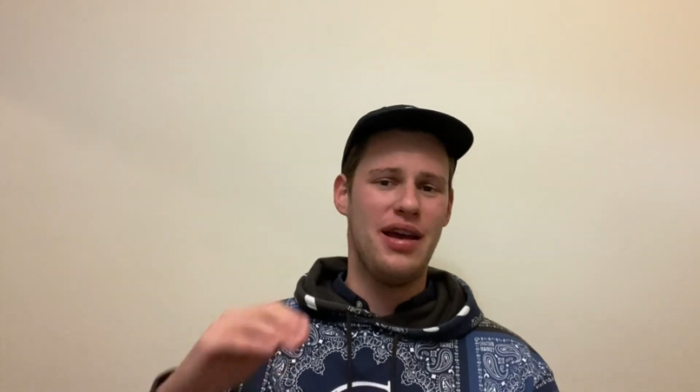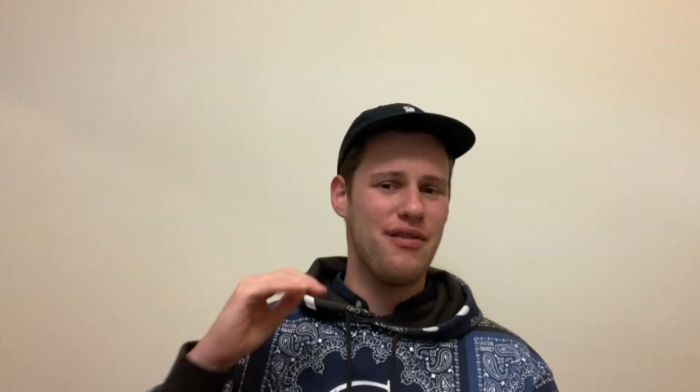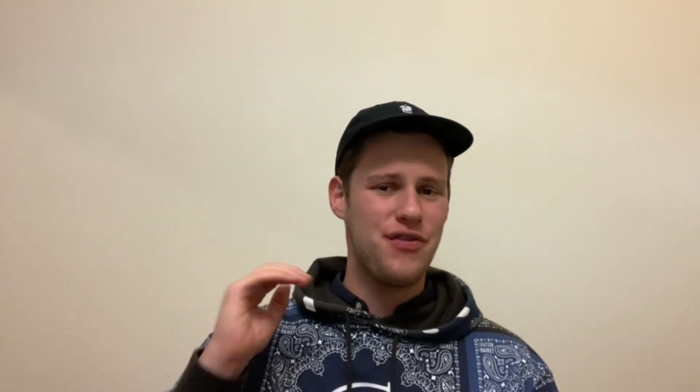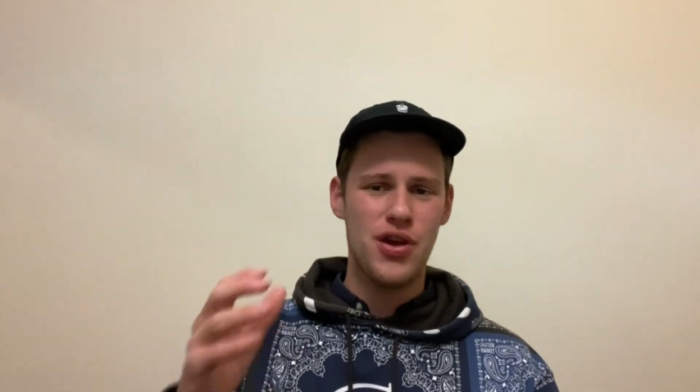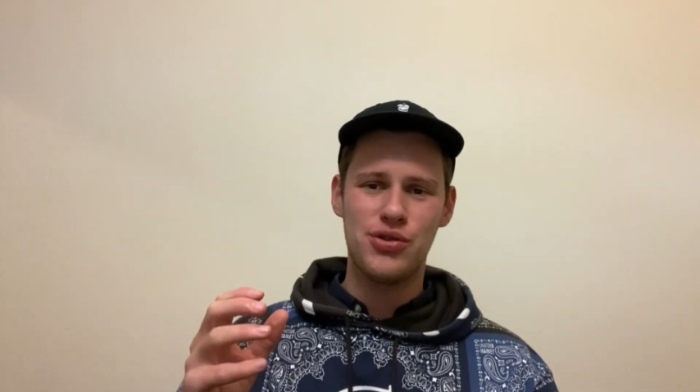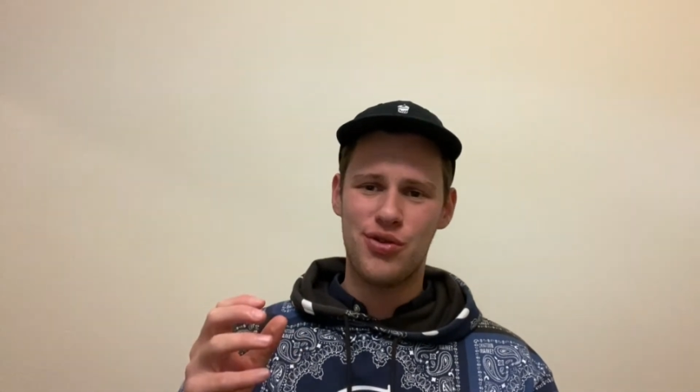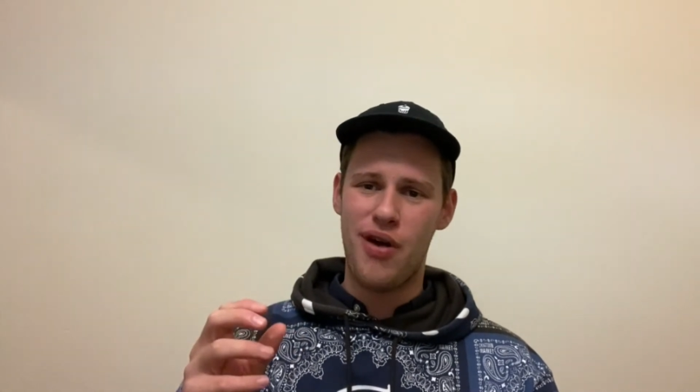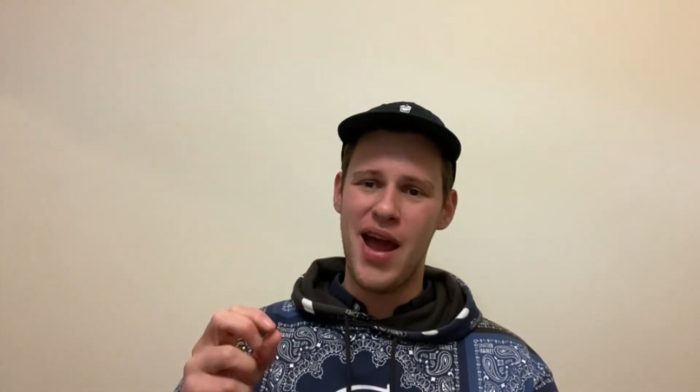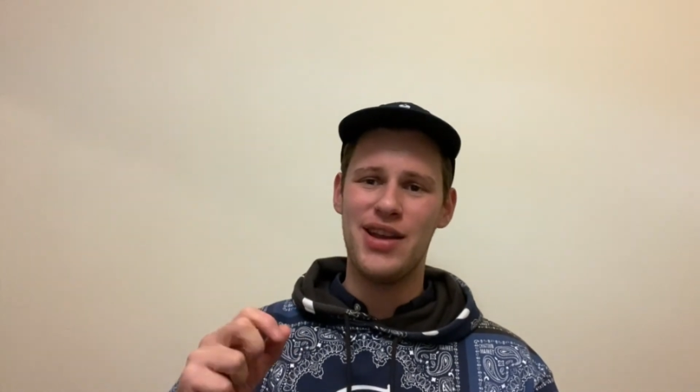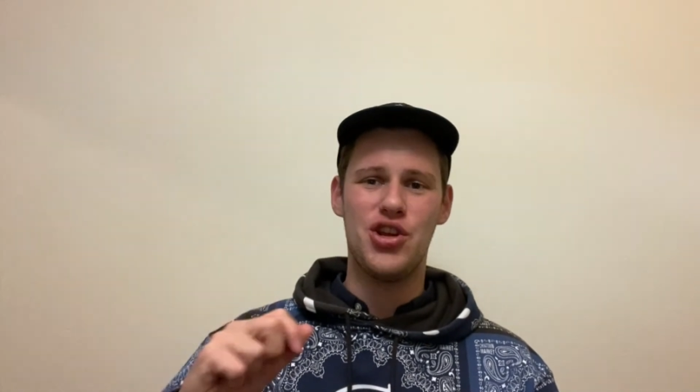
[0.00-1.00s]
Feels
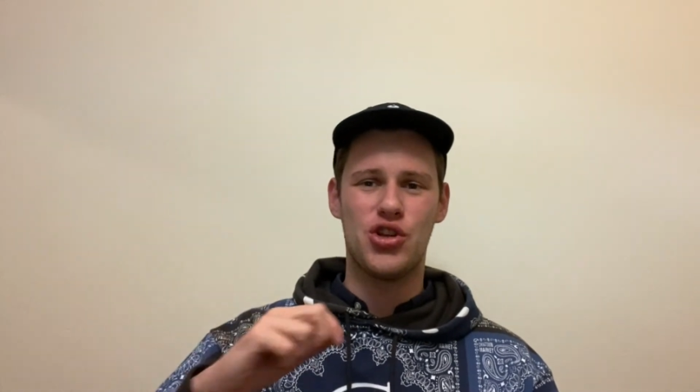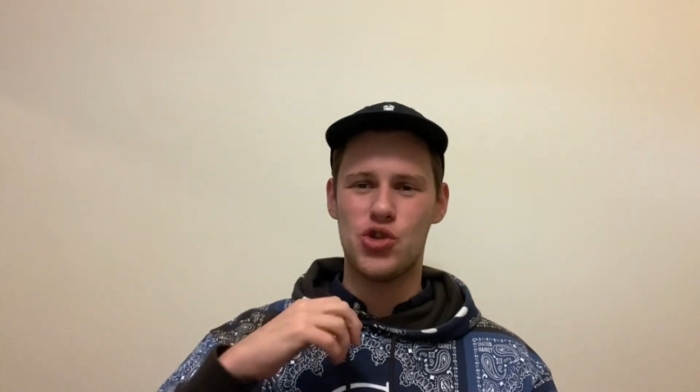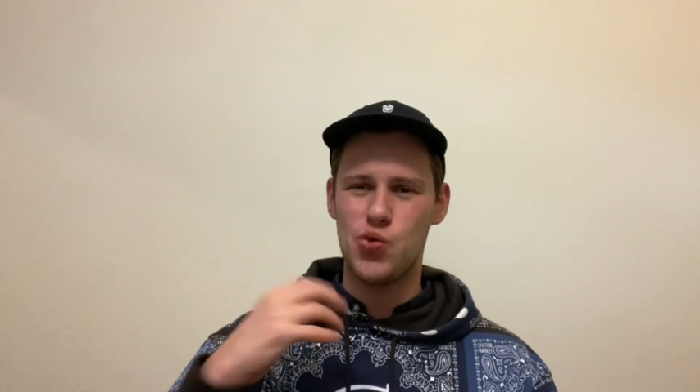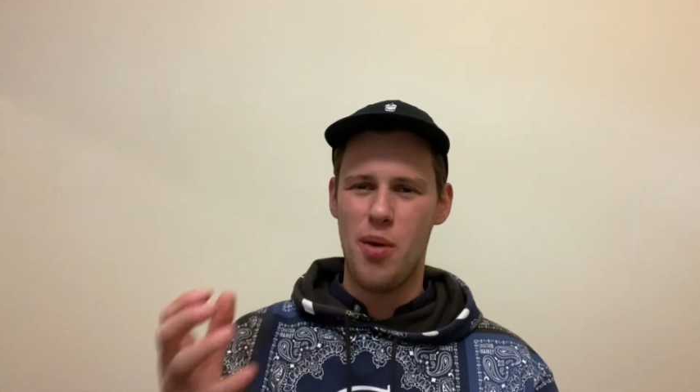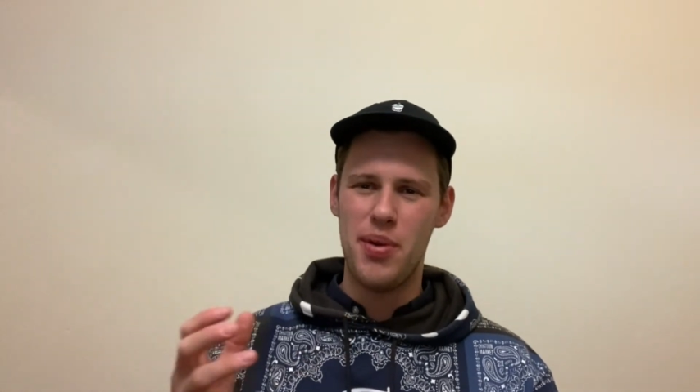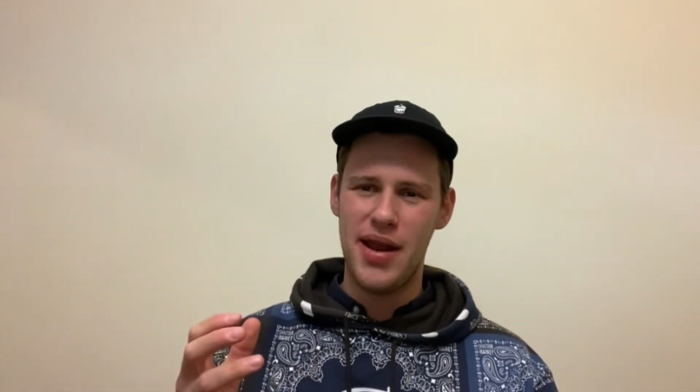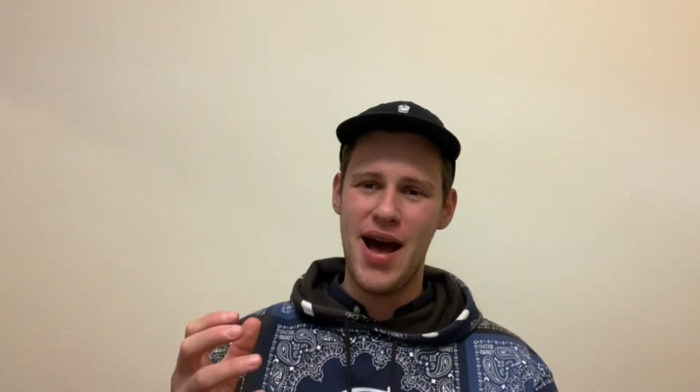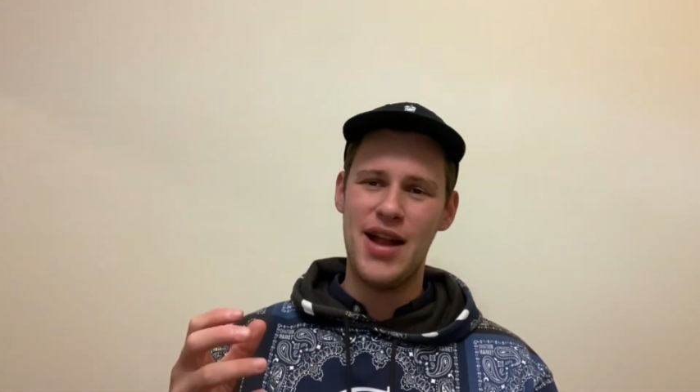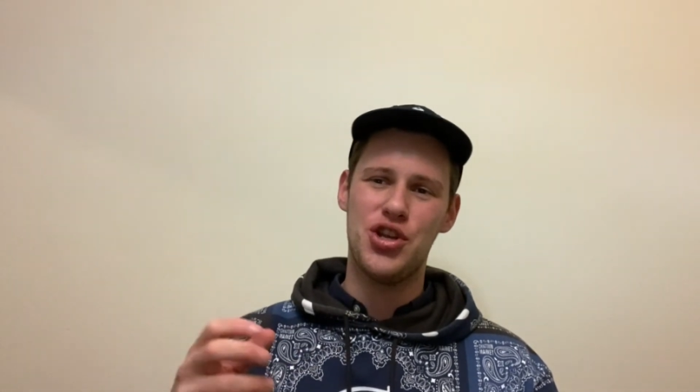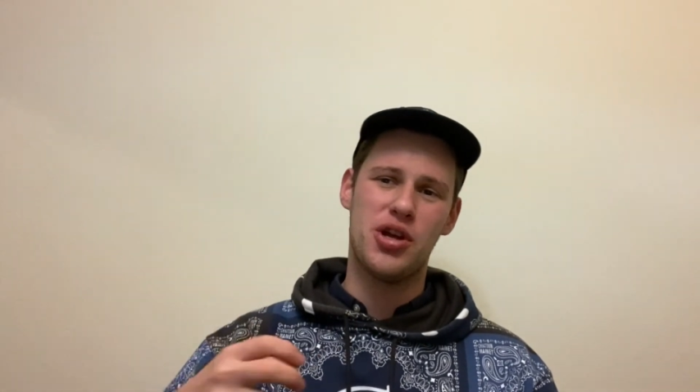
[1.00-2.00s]
great. You can swap it
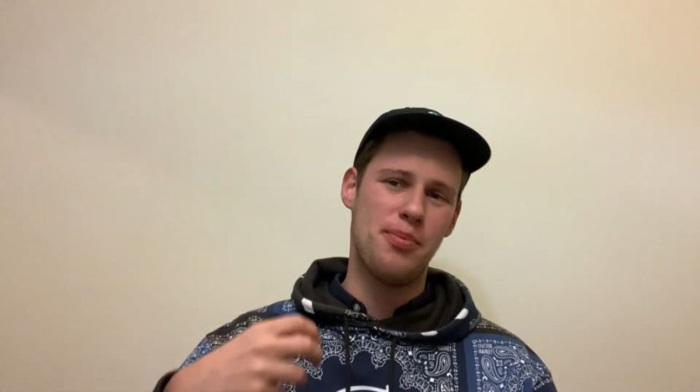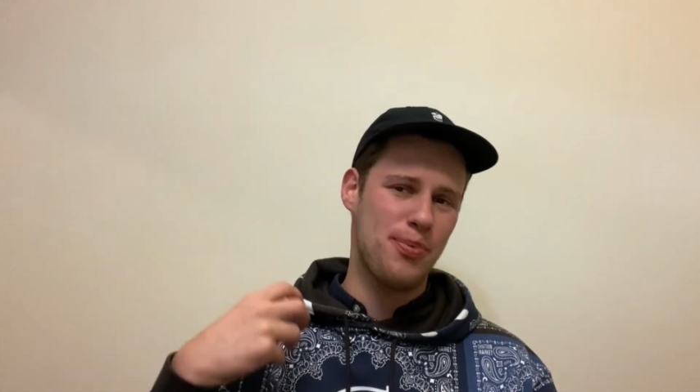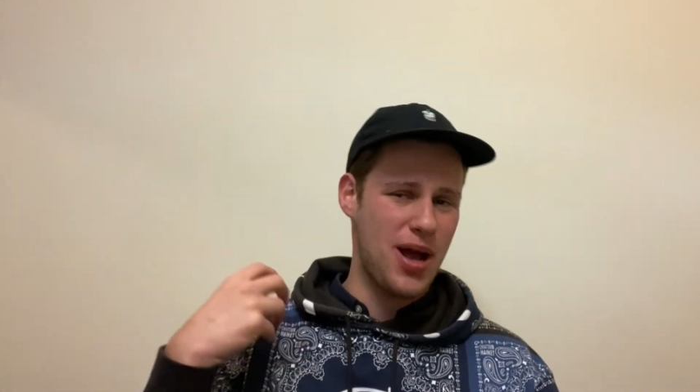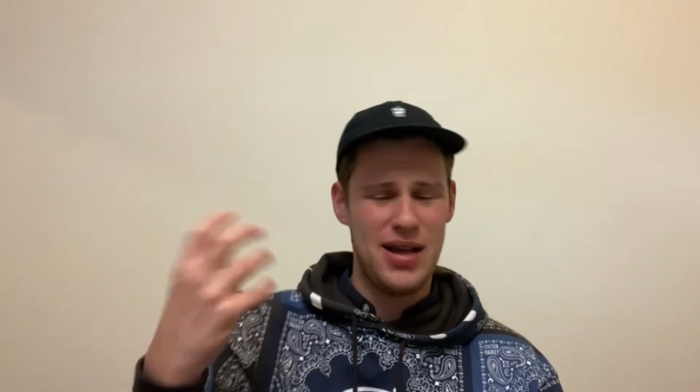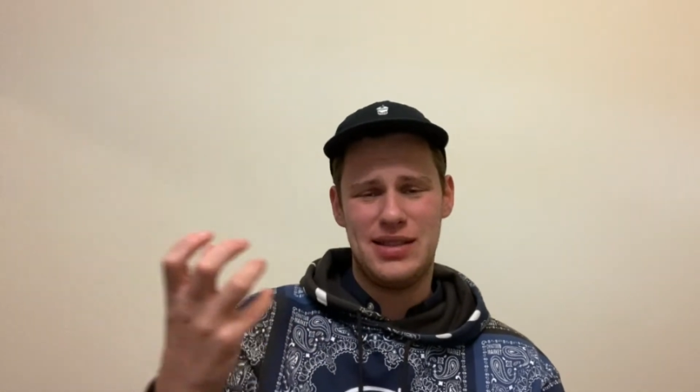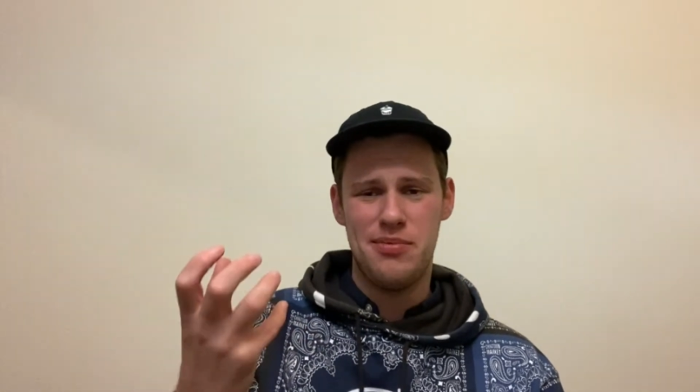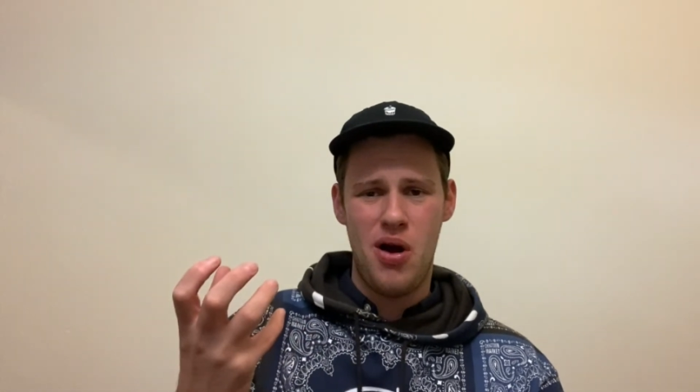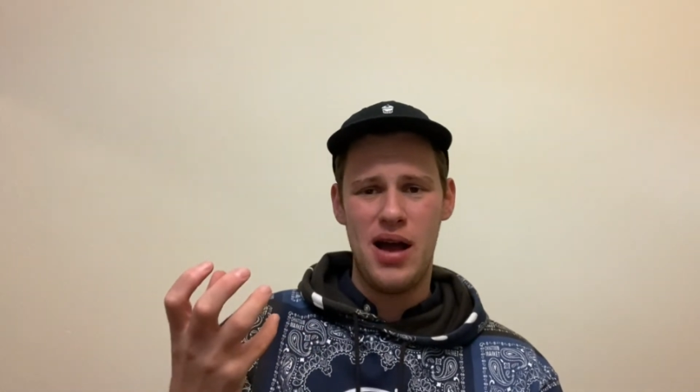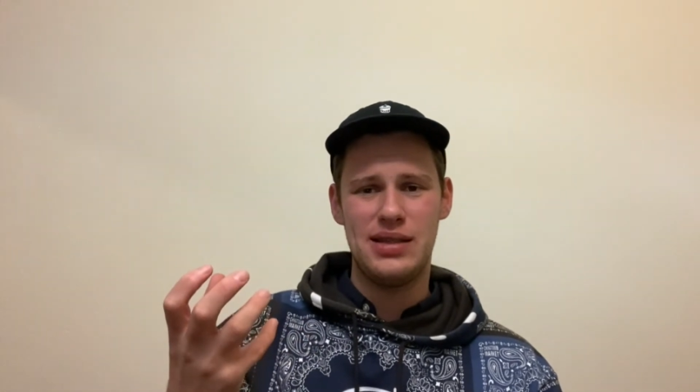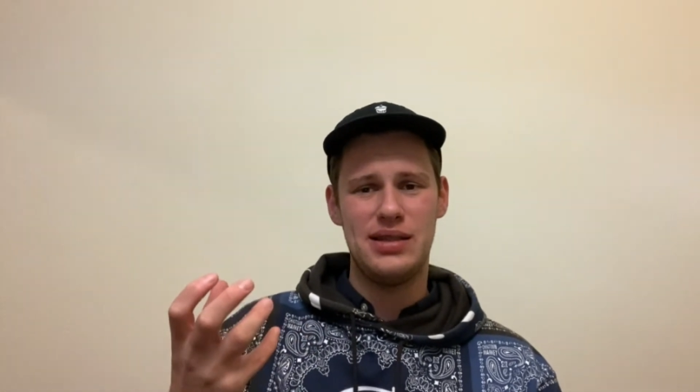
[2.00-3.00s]
out. You can
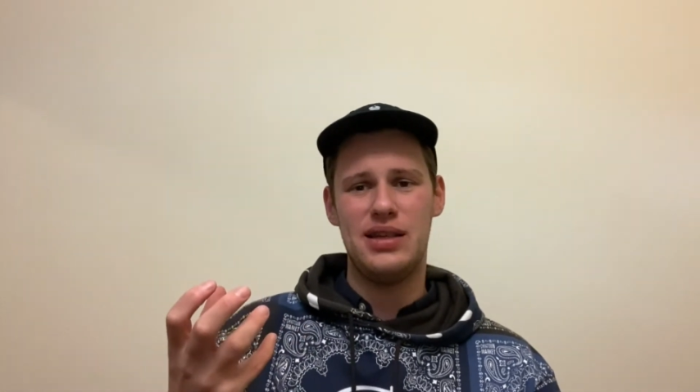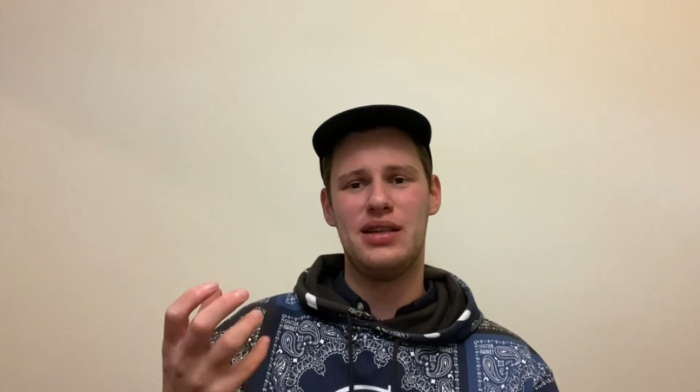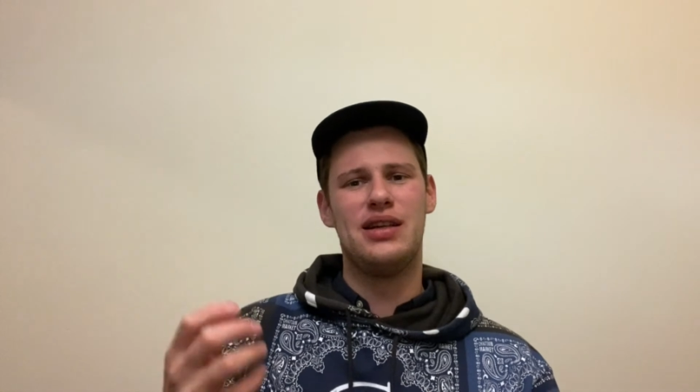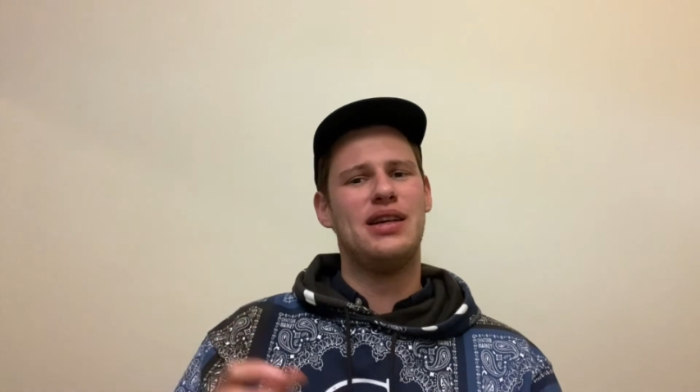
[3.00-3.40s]
customize it.